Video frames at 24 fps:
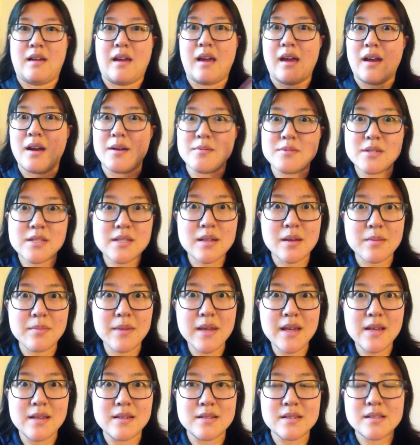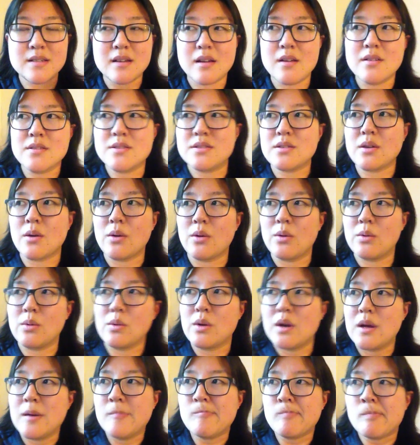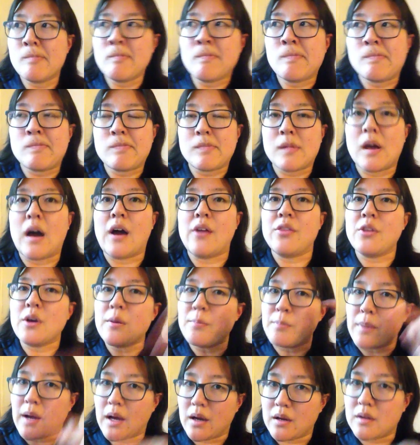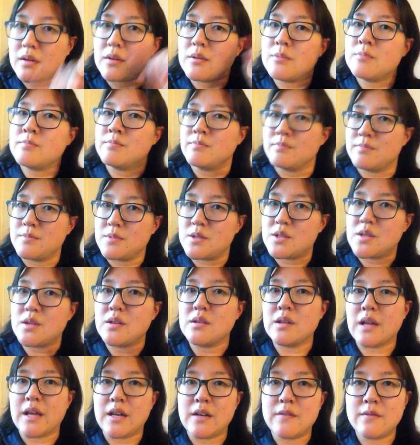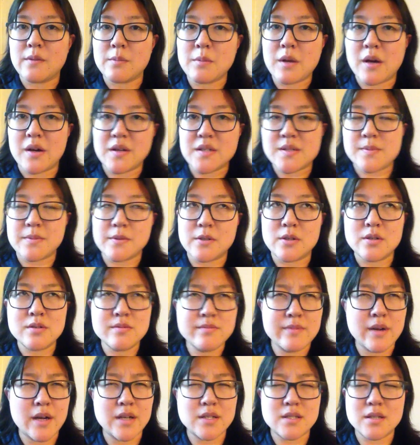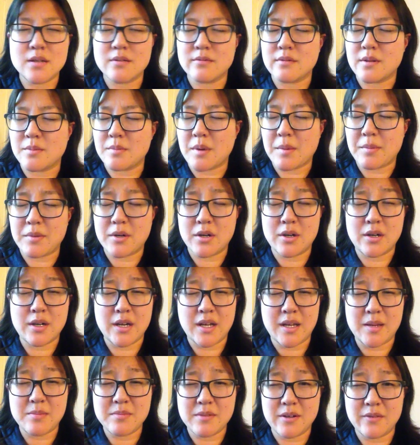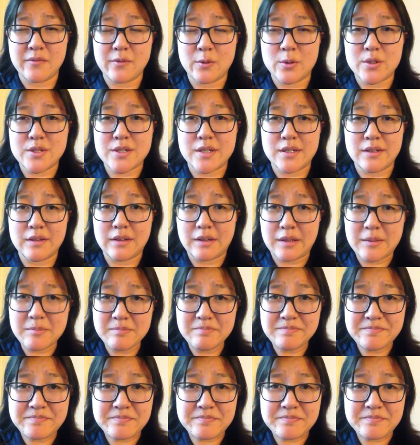And I'm just amazed. So I thought back to the lady from the hospital. I don't remember her name, unfortunately.